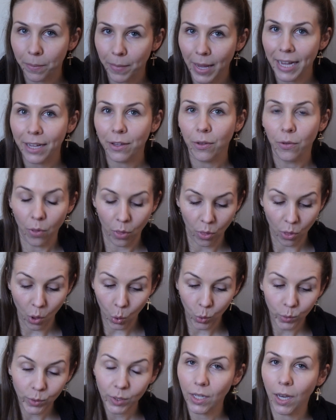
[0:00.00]
make
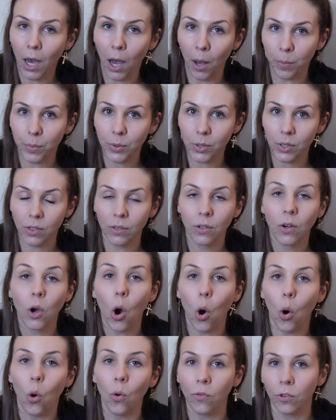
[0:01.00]
those cups
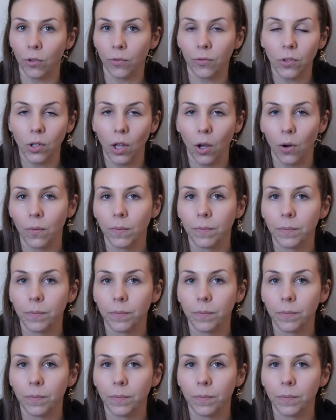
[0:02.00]
overflow.